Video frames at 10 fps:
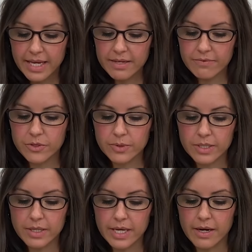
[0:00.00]
If you
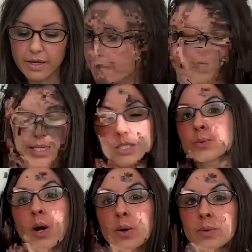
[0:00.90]
look here, these
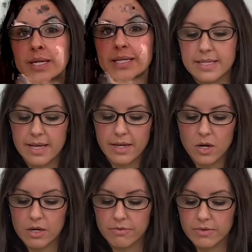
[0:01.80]
were already taken
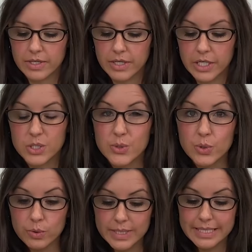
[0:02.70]
off. Do
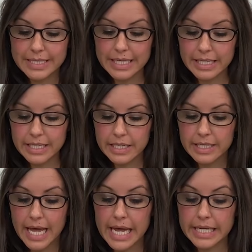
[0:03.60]
you see
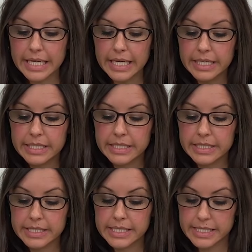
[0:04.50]
any
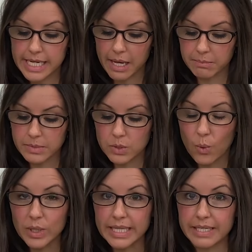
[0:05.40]
stems
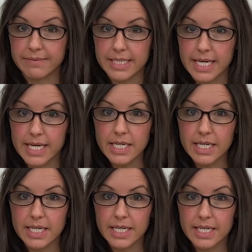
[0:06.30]
or leaves here?
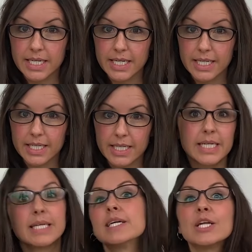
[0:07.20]

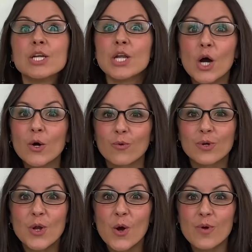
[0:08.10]
No,
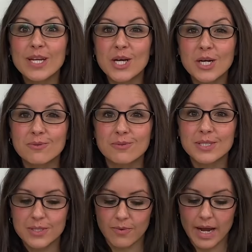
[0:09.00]
no, we don't,
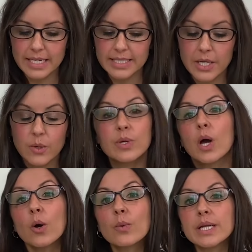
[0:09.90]
right? We
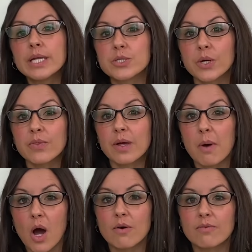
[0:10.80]
already took them
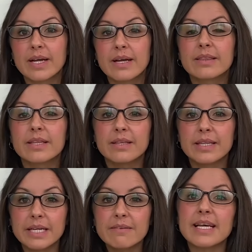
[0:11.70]
off. The
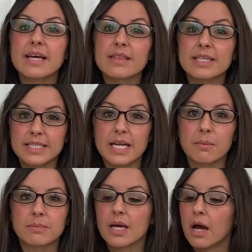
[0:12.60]
leaves and the
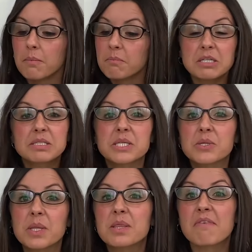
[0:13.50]
stems are still
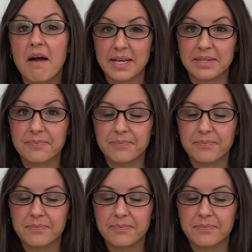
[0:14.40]
on the vine.